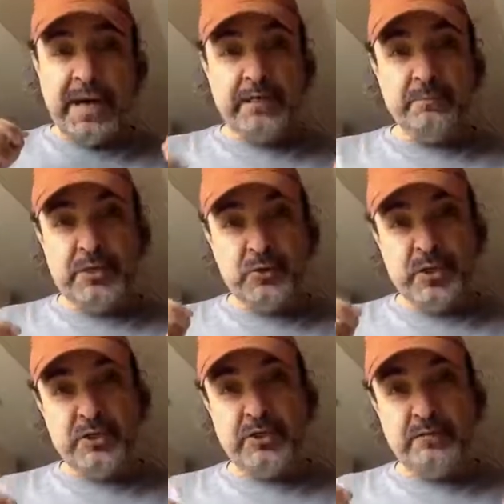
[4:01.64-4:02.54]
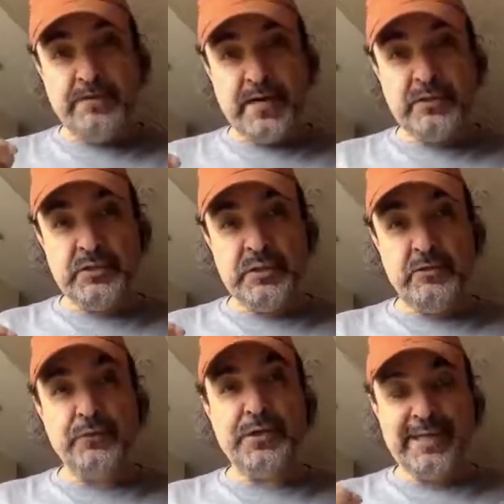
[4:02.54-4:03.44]
Biden administration finds
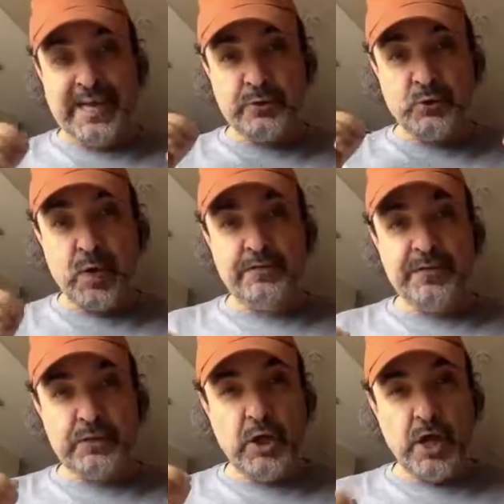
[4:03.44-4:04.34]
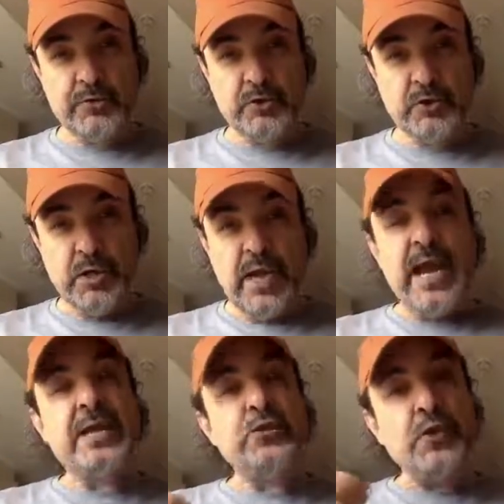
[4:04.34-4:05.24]
itself with a catastrophic loss,
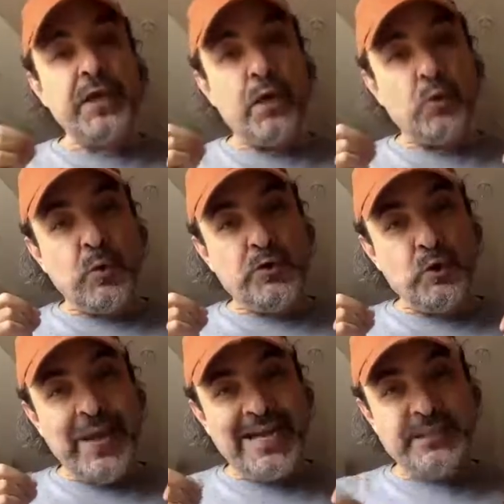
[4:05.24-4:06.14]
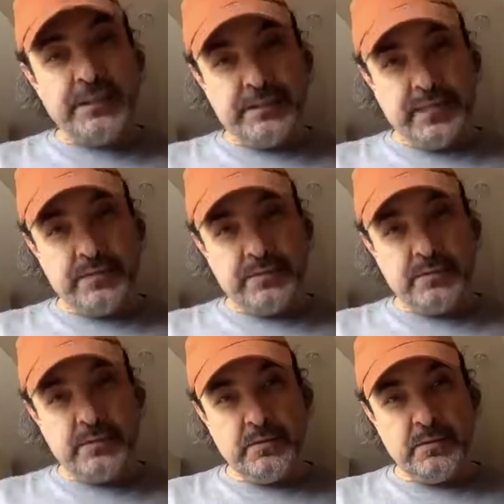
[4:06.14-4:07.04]
and so they are going to escalate.
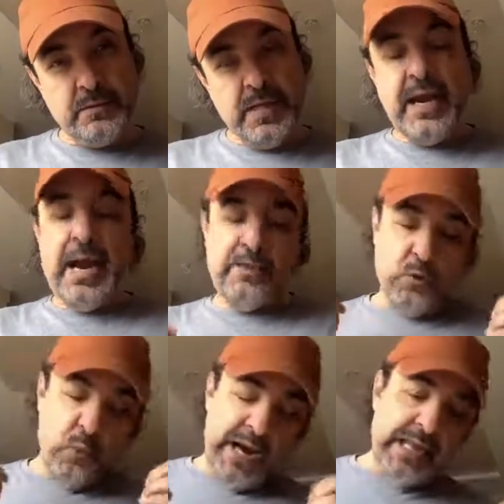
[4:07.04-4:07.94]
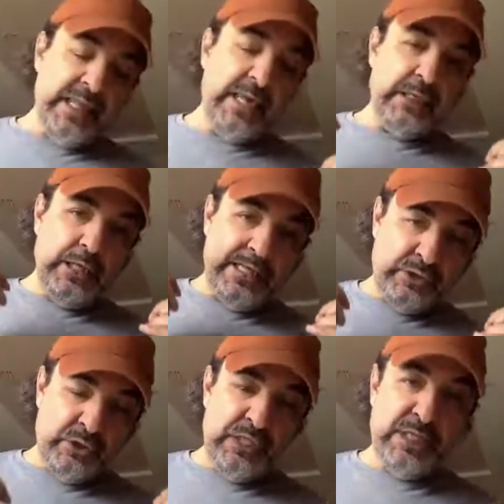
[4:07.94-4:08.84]
And the way it
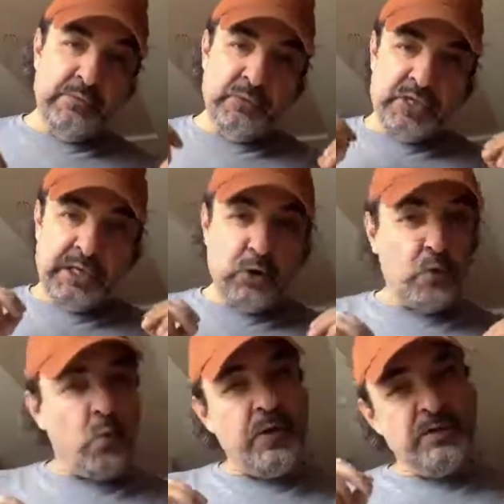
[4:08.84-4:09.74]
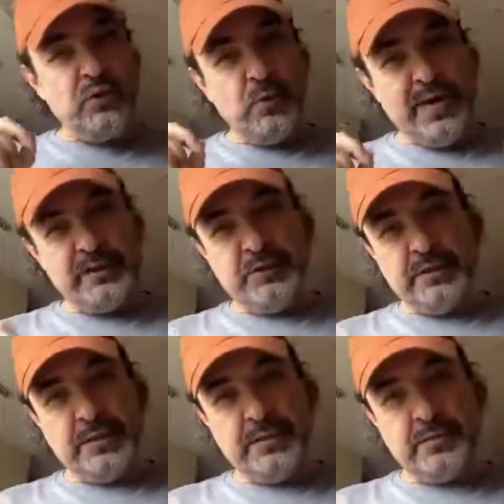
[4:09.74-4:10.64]
seems that they are going to
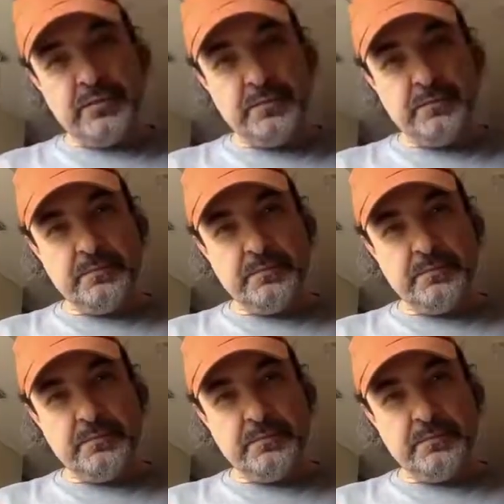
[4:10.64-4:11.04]
escalate